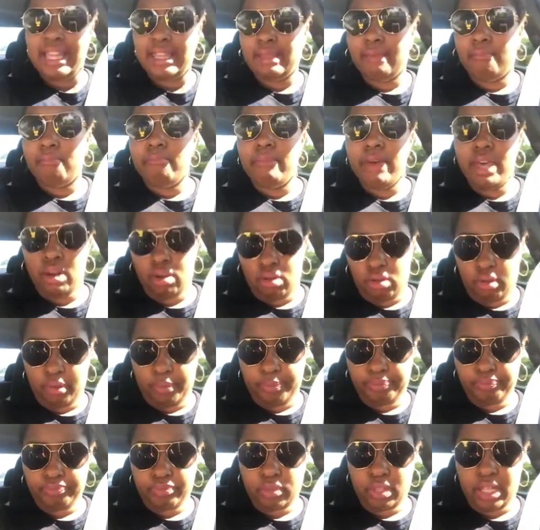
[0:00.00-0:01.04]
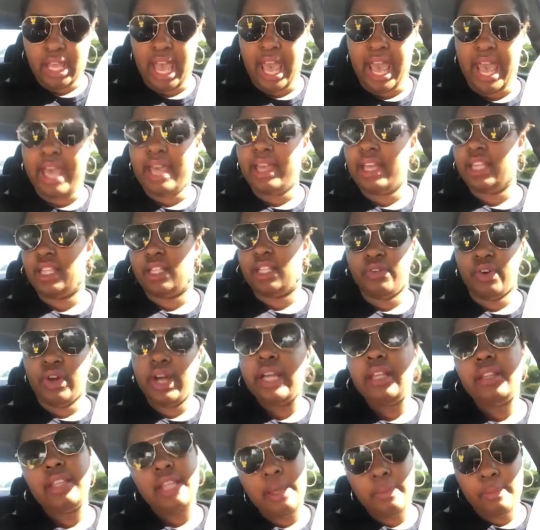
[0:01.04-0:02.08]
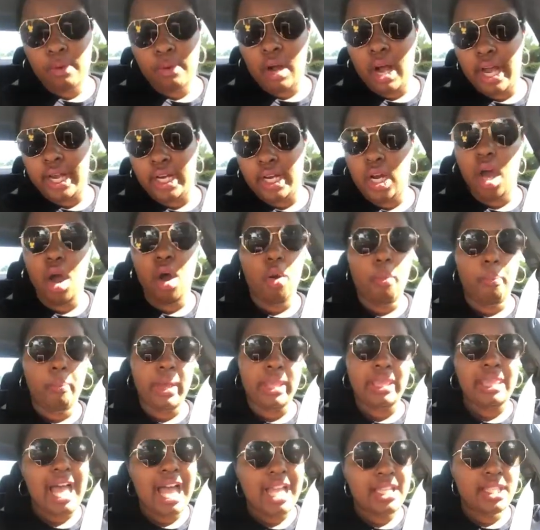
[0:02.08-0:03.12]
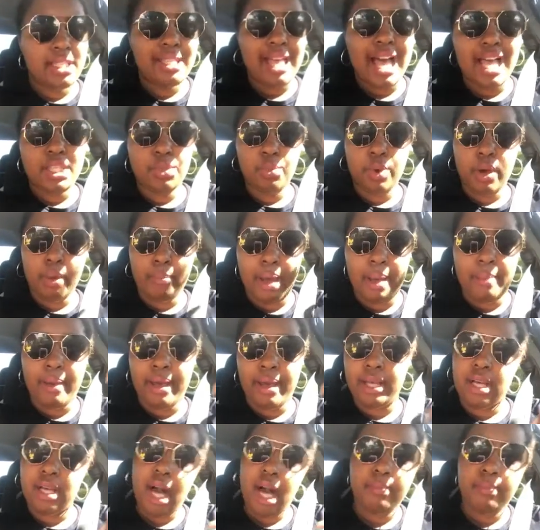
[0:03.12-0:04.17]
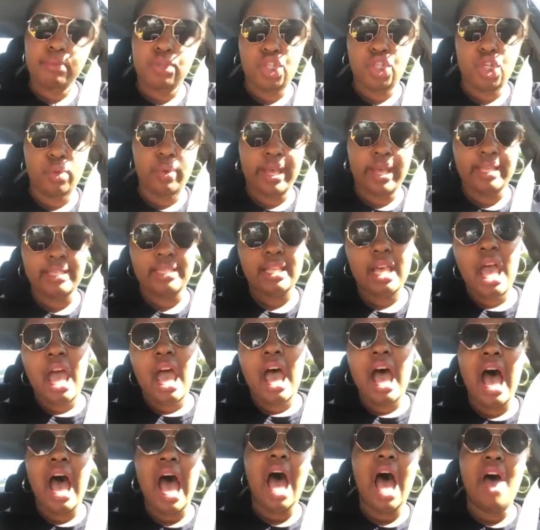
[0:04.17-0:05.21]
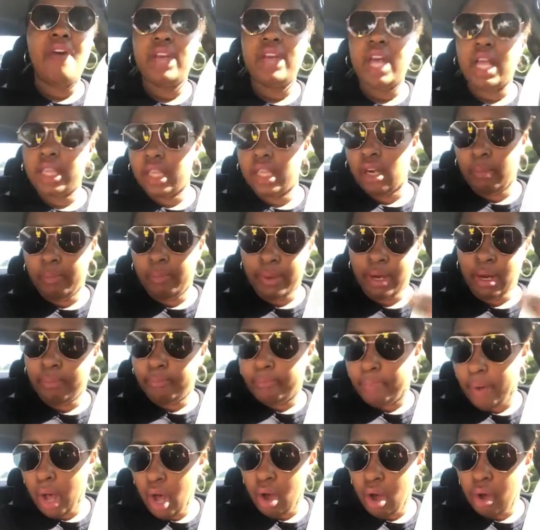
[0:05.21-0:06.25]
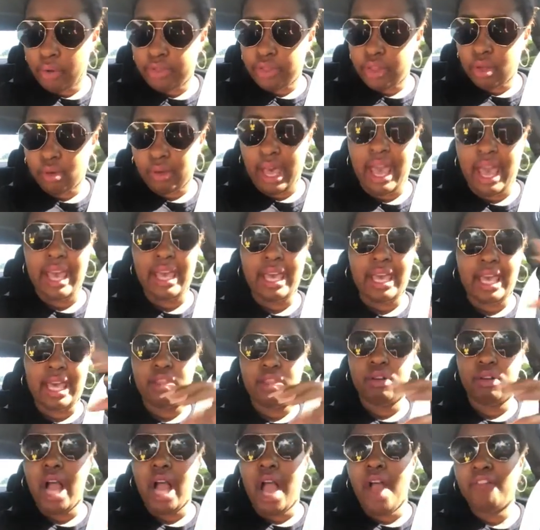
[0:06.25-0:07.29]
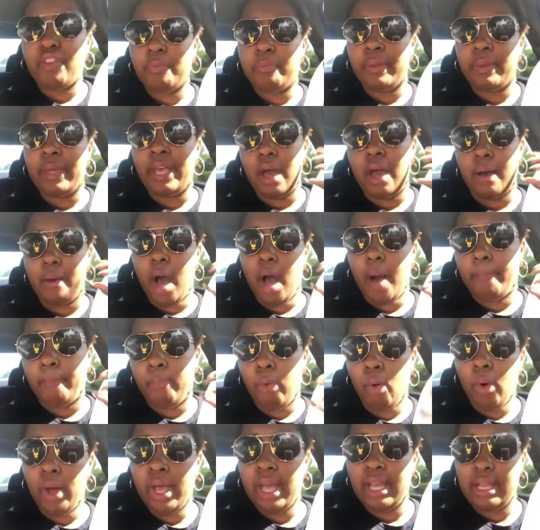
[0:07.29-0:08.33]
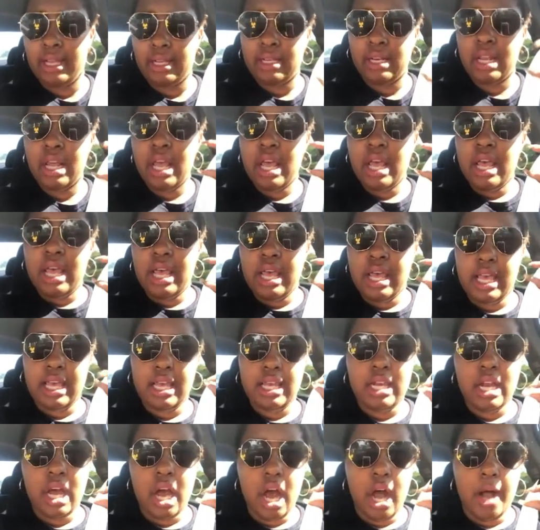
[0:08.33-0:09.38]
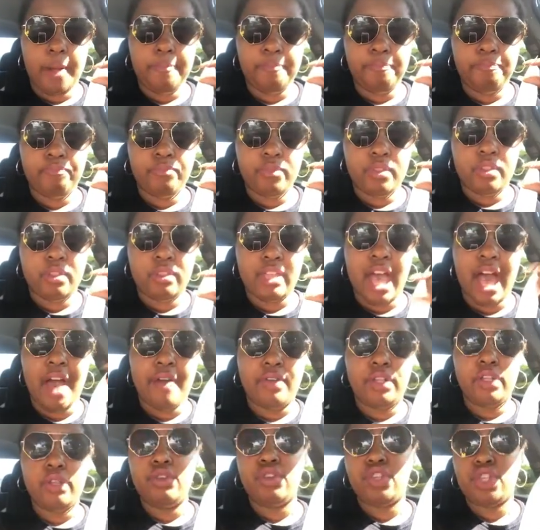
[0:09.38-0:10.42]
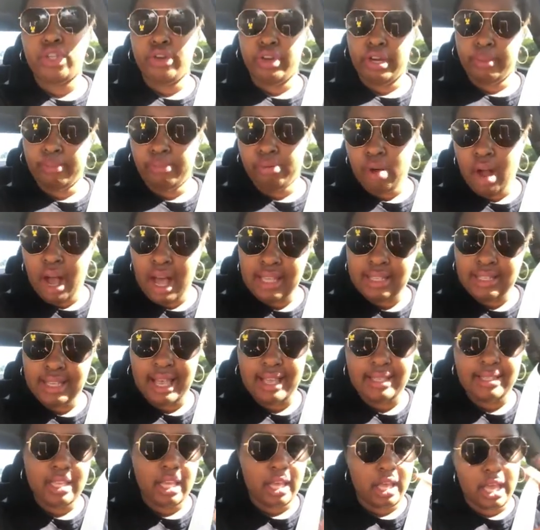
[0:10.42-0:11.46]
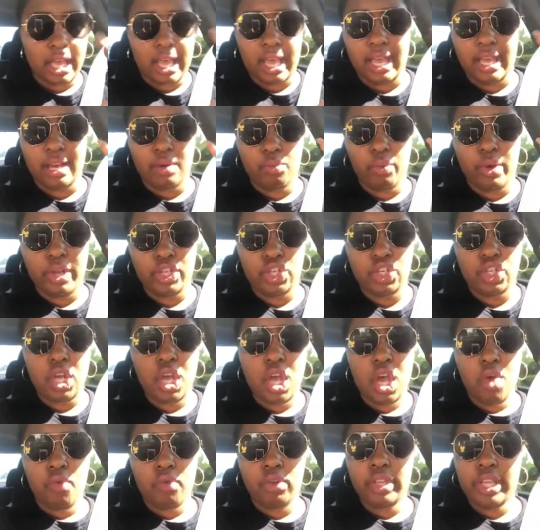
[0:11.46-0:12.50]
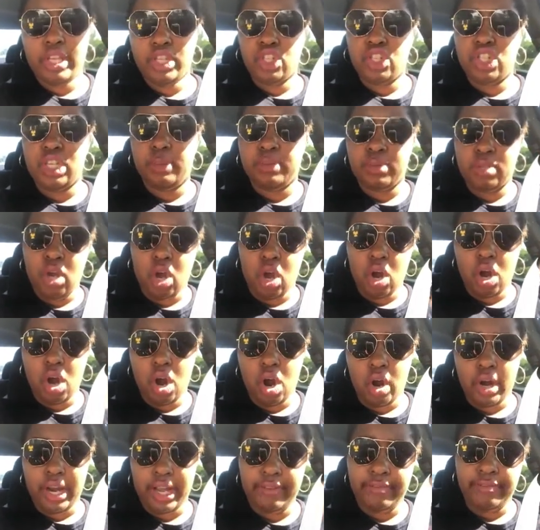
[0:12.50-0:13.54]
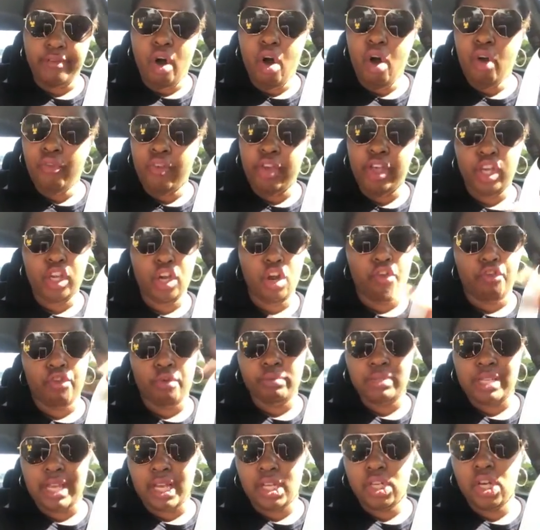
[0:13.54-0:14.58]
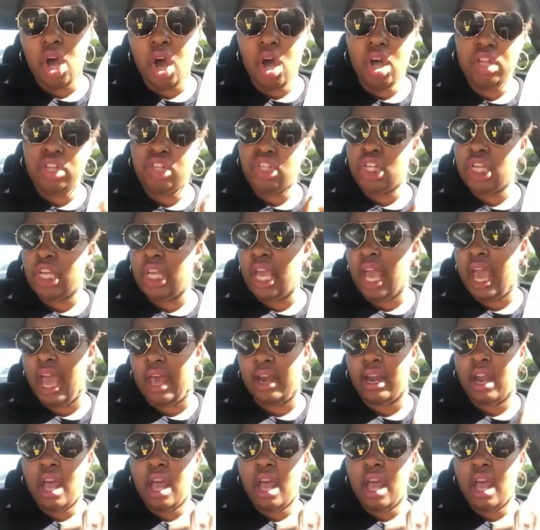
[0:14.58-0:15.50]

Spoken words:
middle. Okay, it's very Libra, I know, but that's what my mind comes to, is having a little bit of both. Okay, can there ever be a point in the evolutionary process in which relationships are evolving, from technology, and